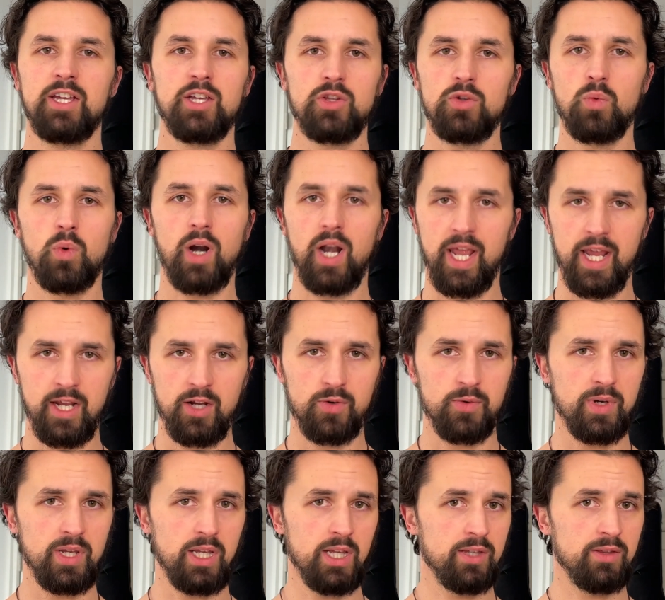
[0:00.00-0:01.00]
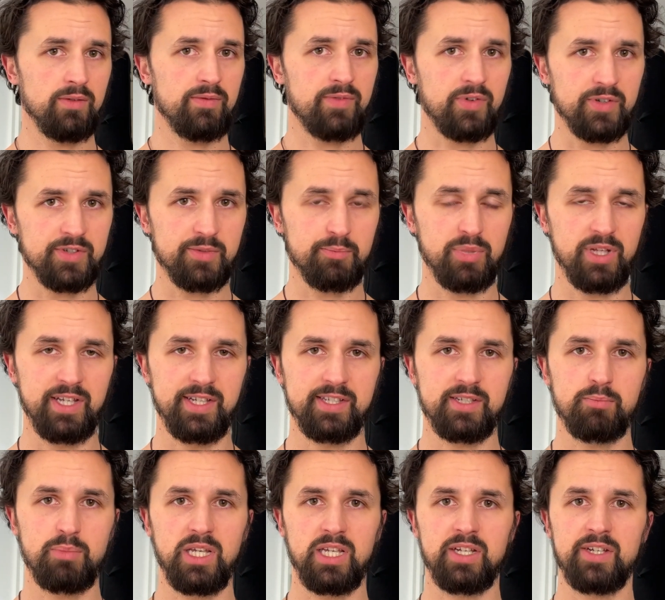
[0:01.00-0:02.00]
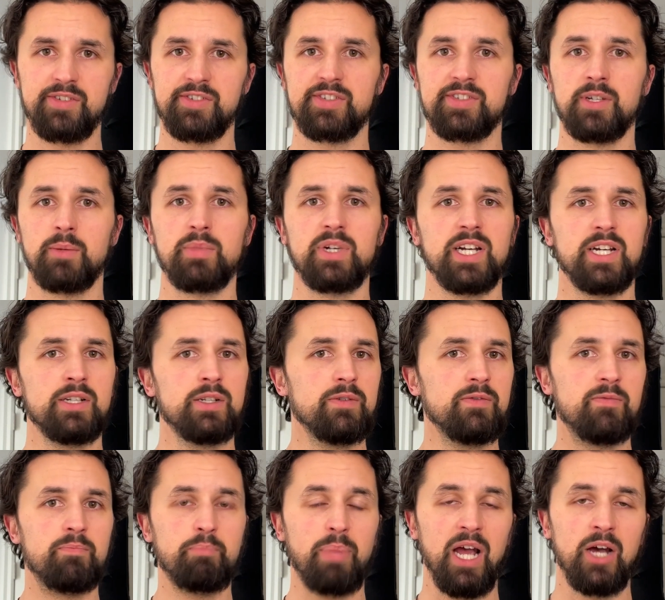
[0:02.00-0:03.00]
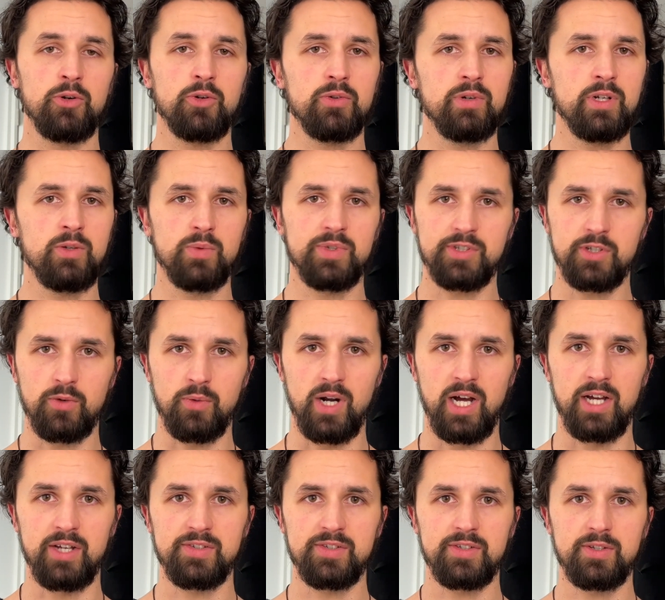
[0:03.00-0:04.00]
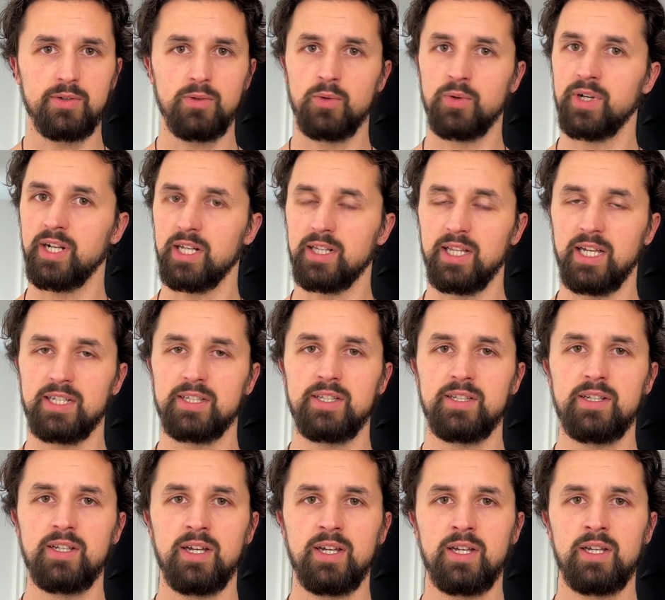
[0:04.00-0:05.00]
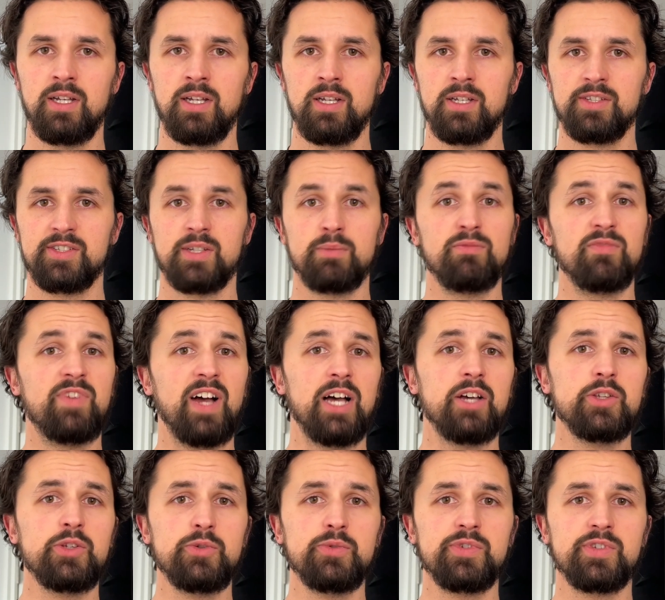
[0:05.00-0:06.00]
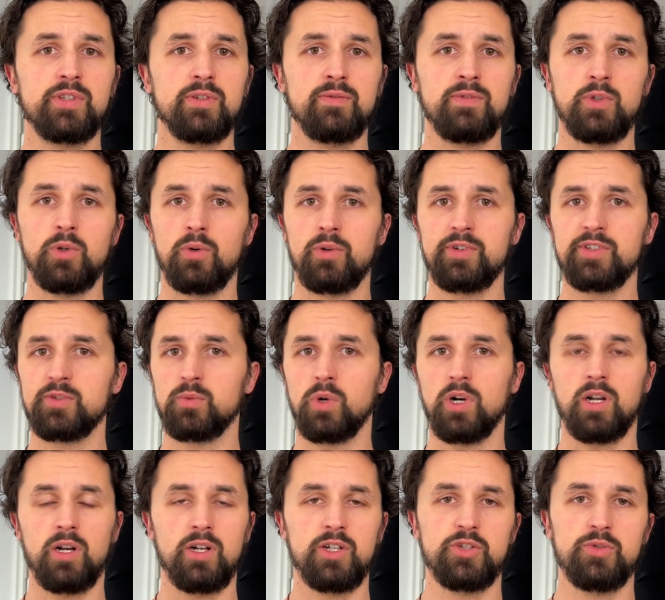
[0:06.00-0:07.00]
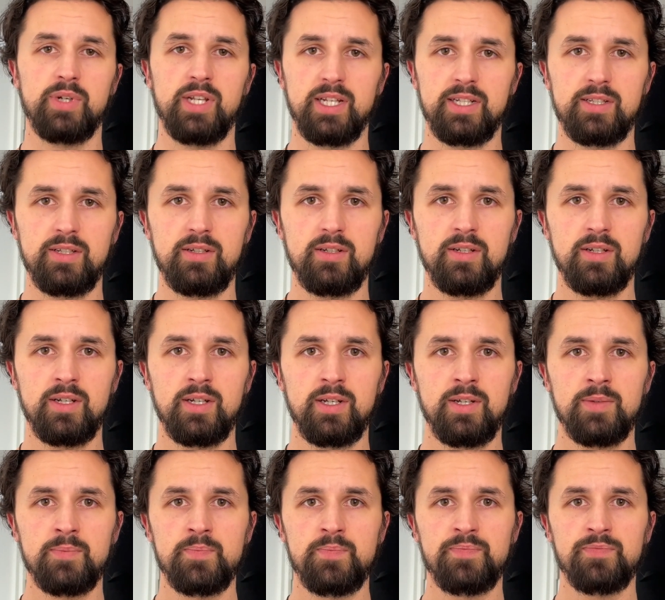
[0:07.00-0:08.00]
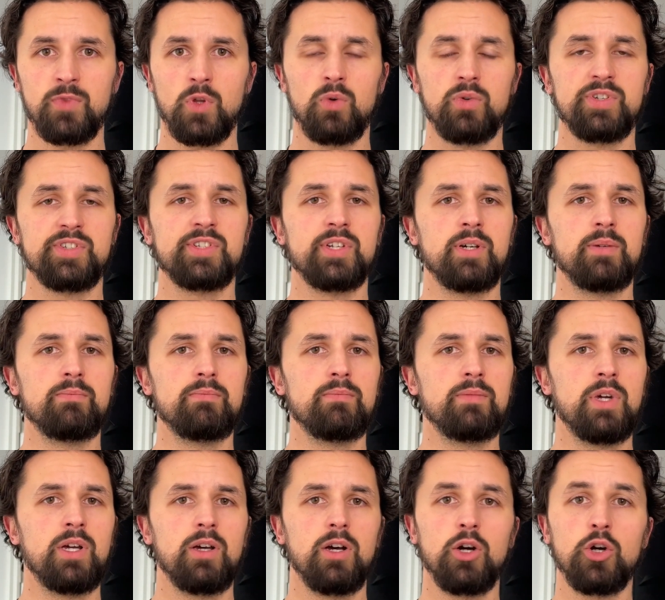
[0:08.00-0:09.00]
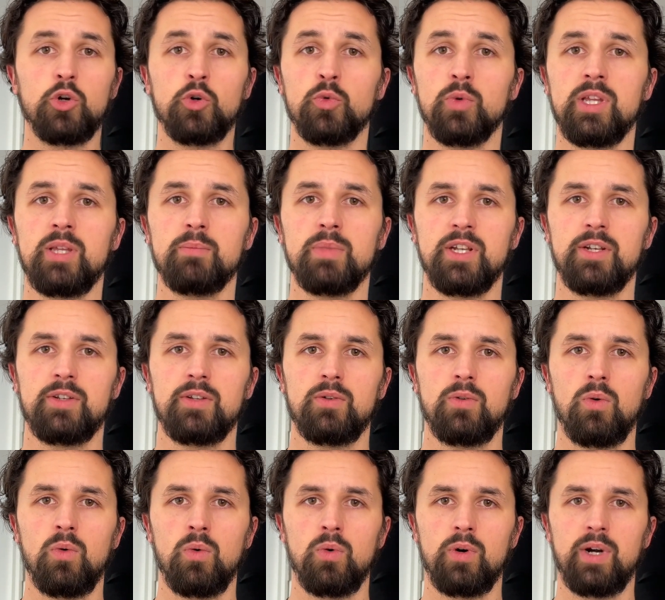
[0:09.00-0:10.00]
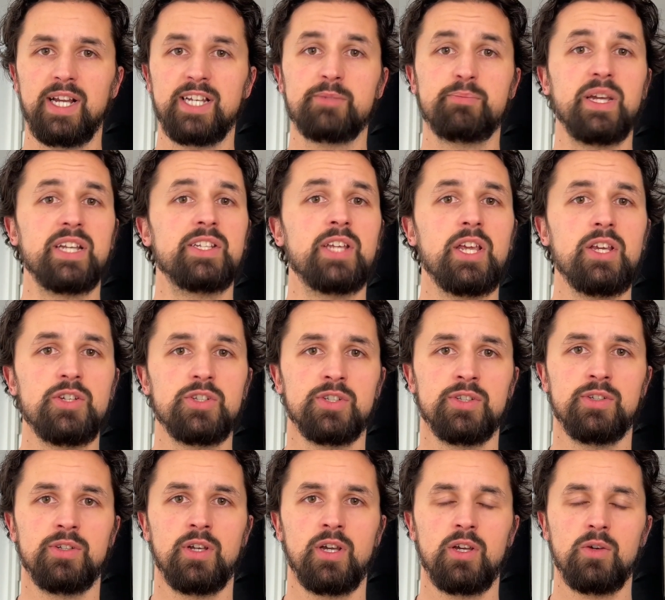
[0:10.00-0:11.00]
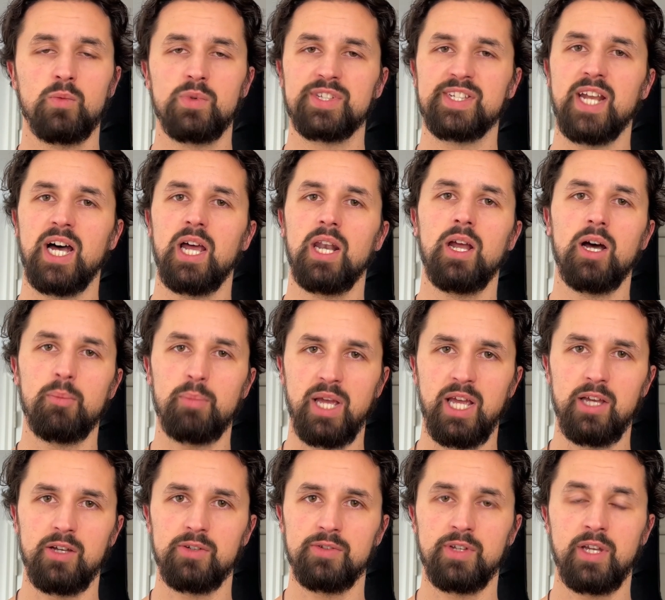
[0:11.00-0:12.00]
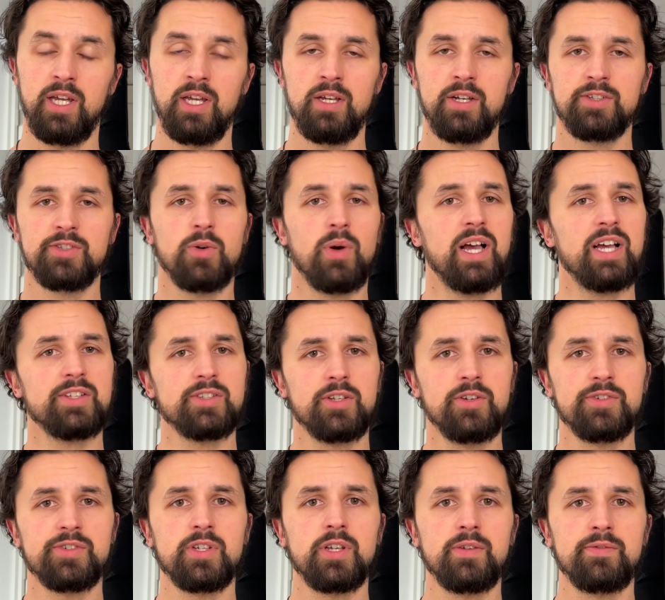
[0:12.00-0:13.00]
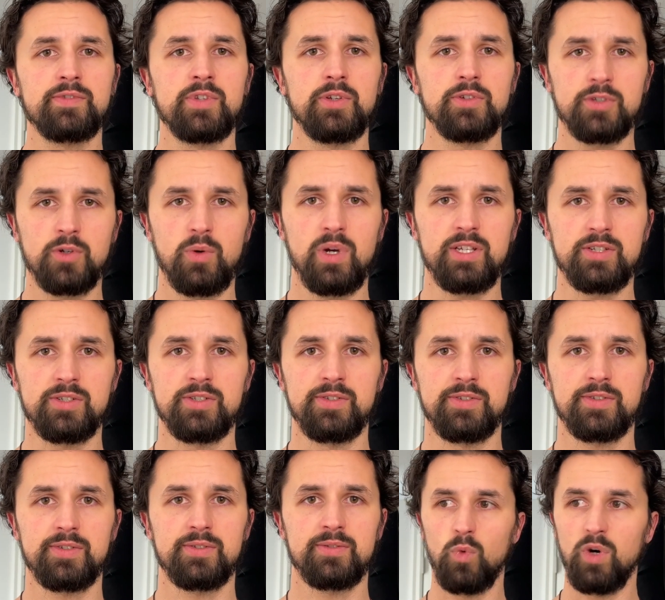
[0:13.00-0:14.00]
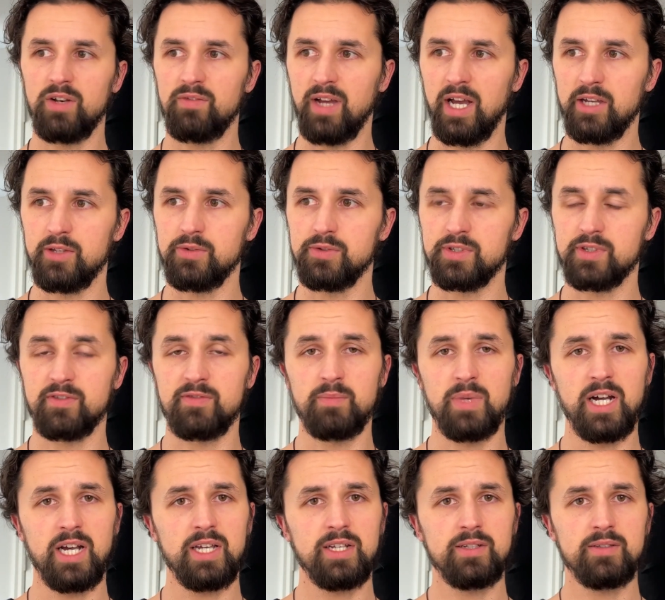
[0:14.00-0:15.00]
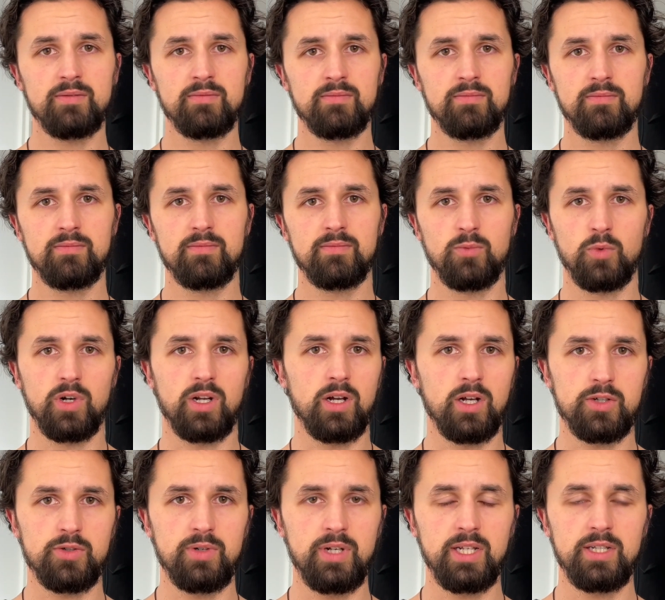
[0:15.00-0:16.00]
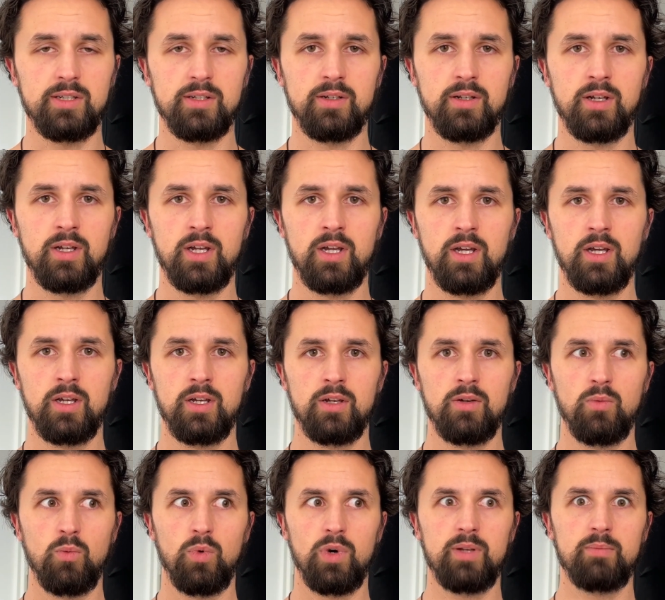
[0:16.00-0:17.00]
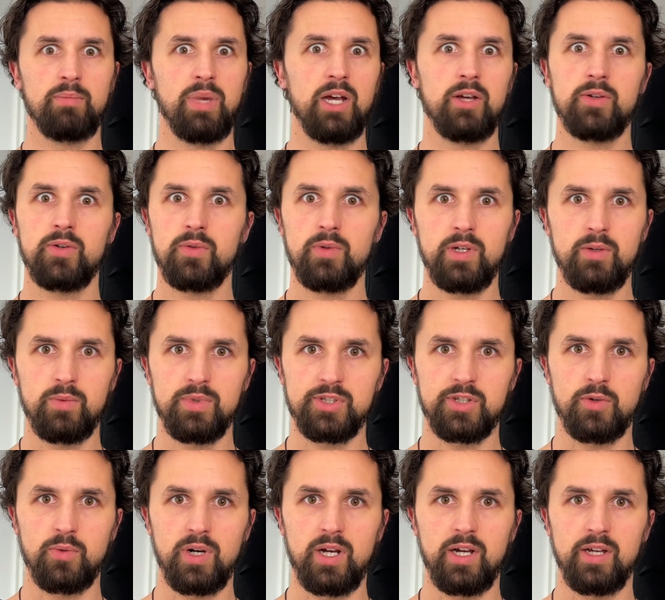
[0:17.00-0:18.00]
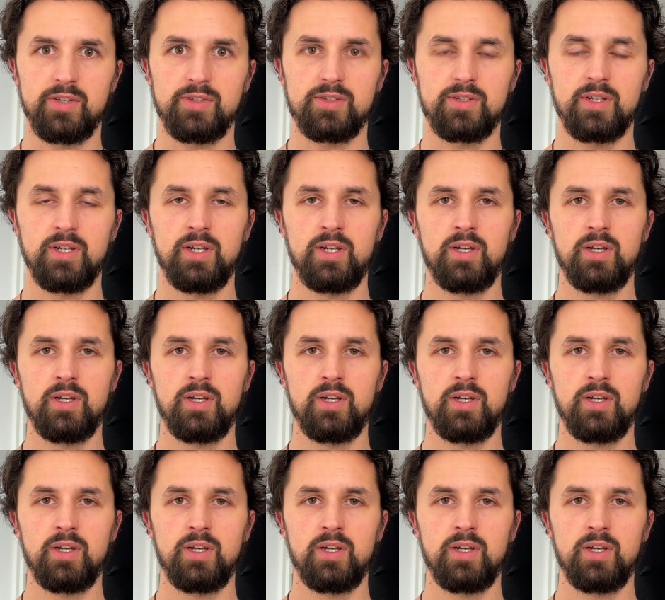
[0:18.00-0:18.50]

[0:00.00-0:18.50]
you are angry in the first place, because some kind of boundary was crossed or neglected, some values of yours were contradicted, or some agreement or expectation was not upheld. So ask yourselves those questions. What values of mine were contradicted? What boundary was crossed?